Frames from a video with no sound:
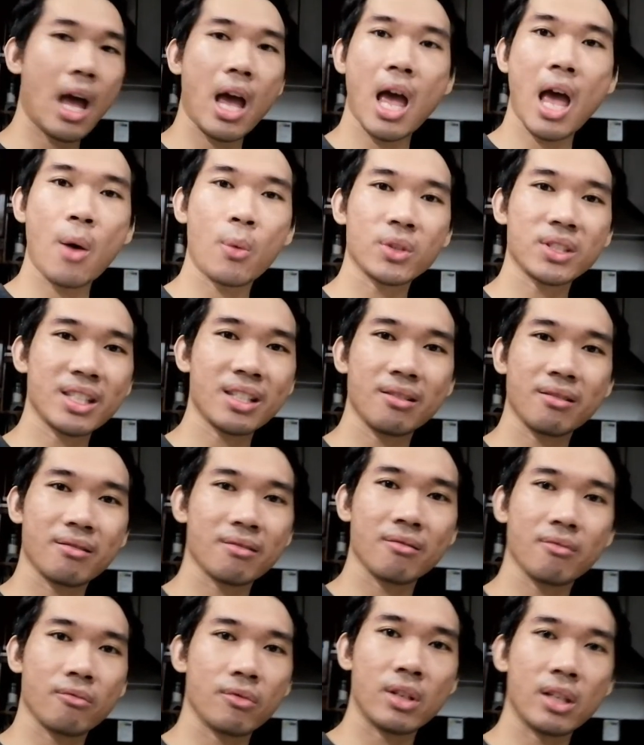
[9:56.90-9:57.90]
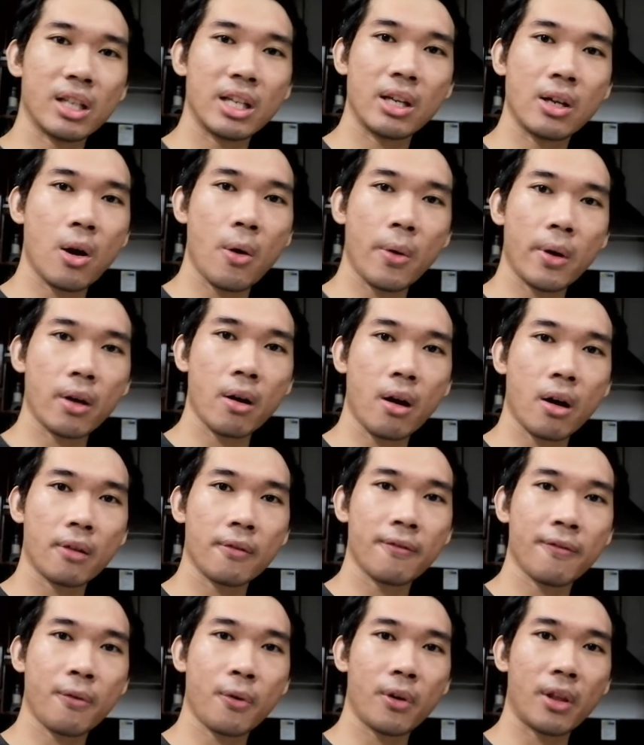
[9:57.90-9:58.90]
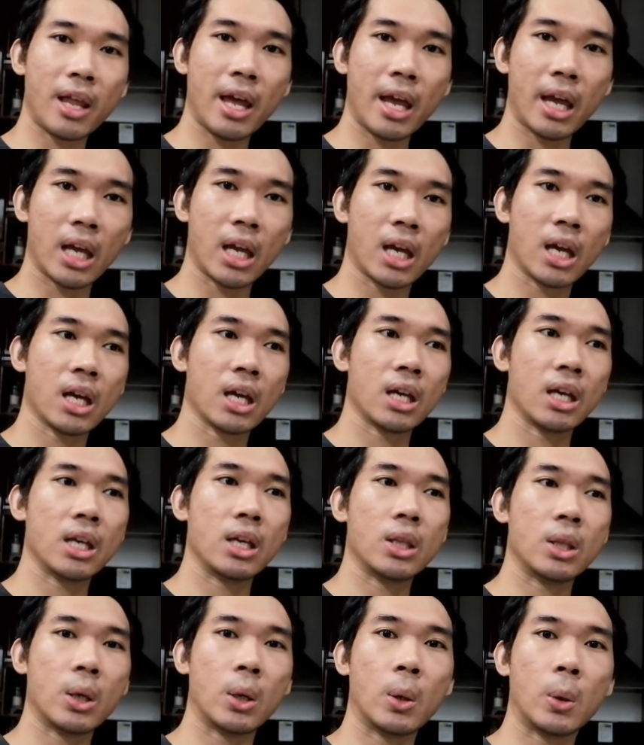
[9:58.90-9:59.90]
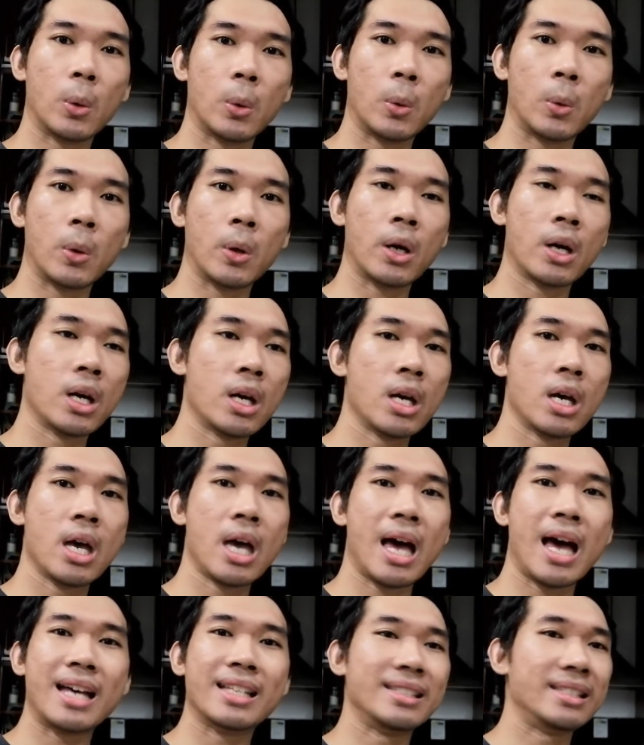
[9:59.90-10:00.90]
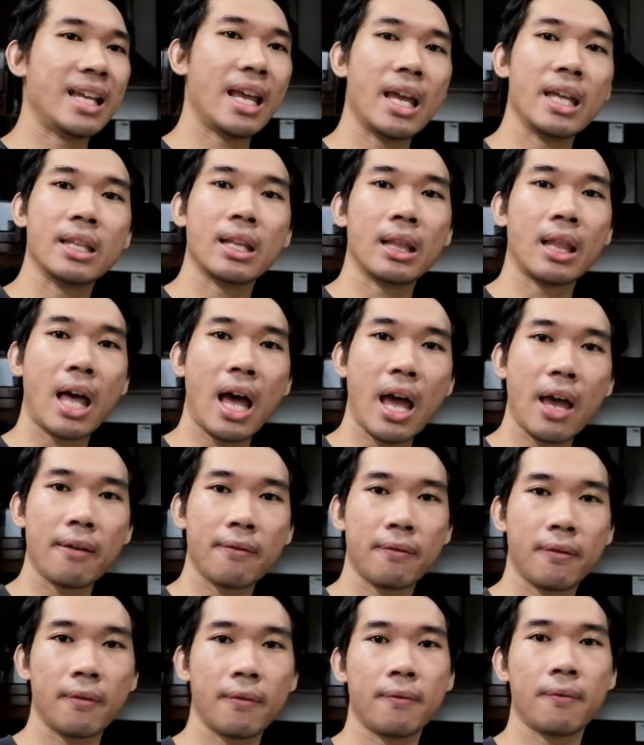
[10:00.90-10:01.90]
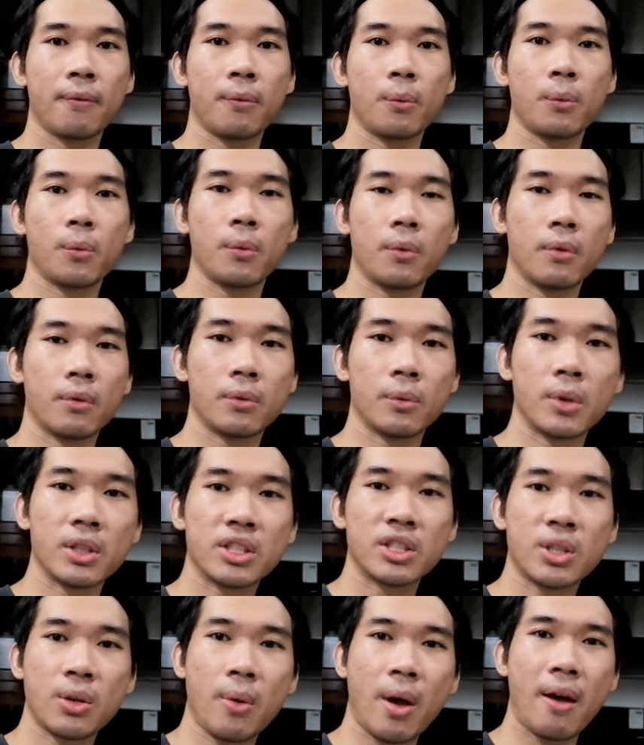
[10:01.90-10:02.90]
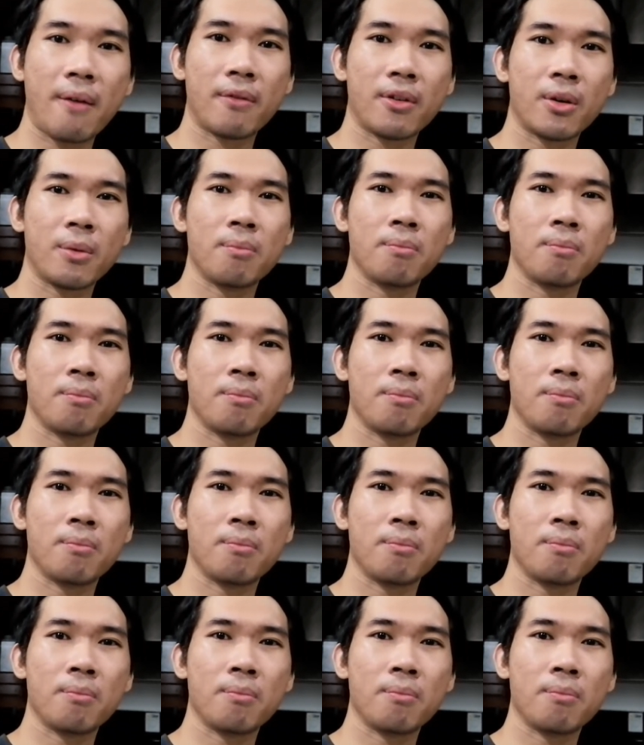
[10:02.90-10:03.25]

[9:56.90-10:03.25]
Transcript: I wasn't really going on for like, you know, a day in the life of whatsoever,